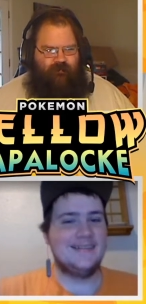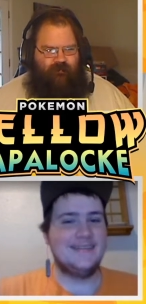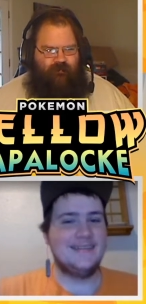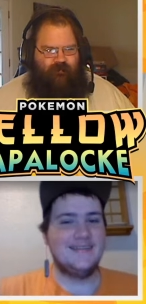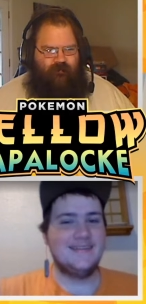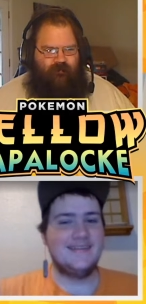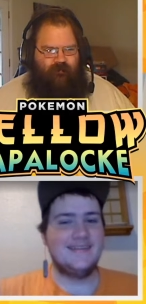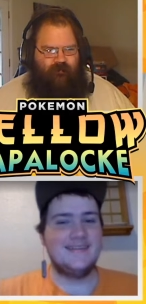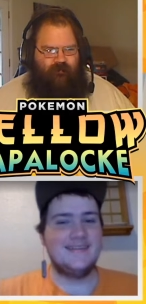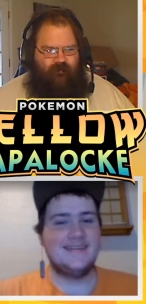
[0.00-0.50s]

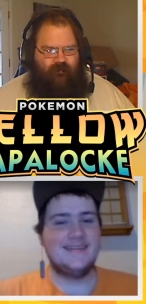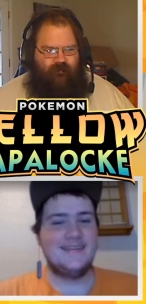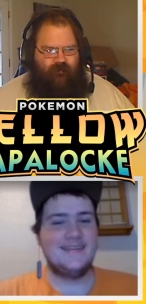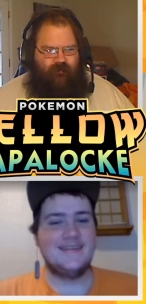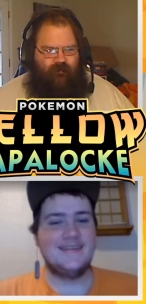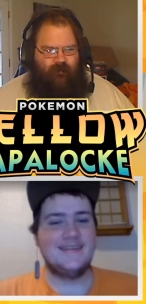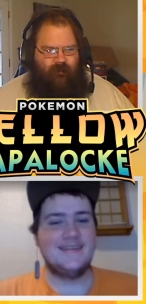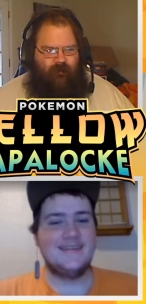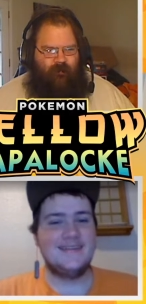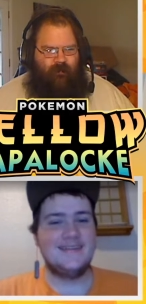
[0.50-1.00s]

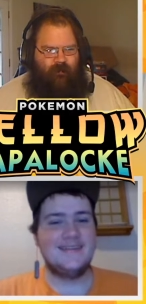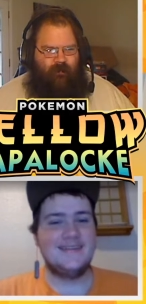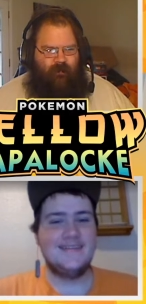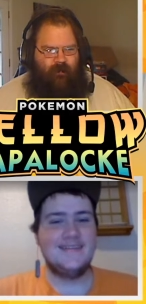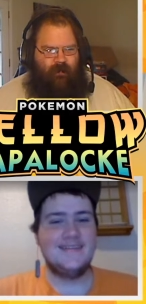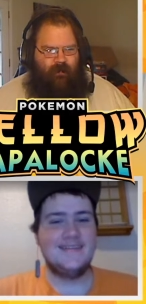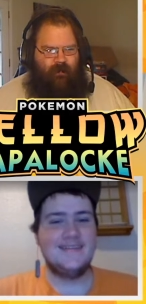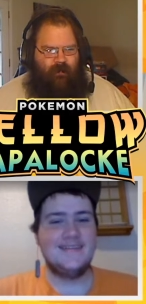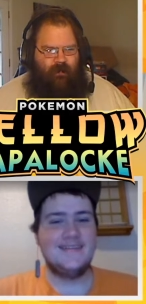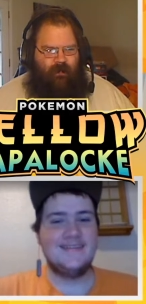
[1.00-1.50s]

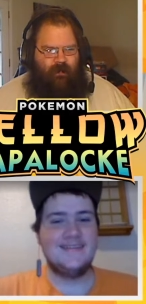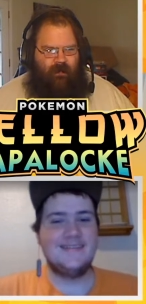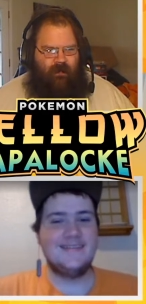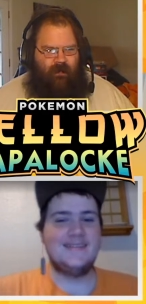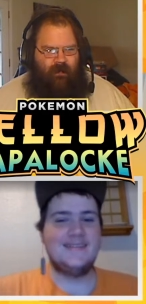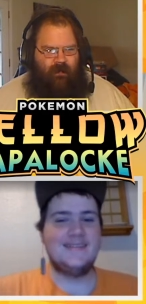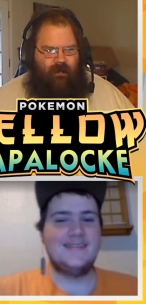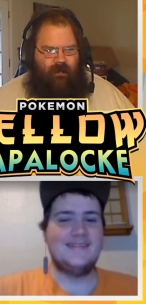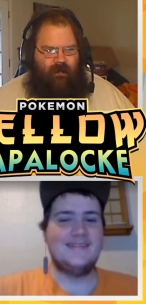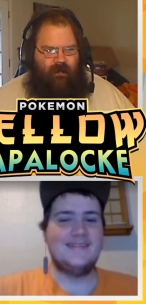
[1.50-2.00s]

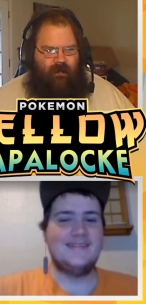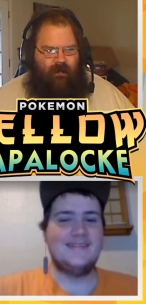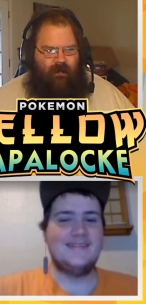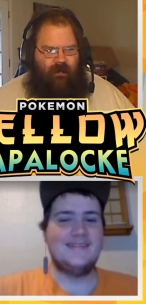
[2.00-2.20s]
Nothing is said.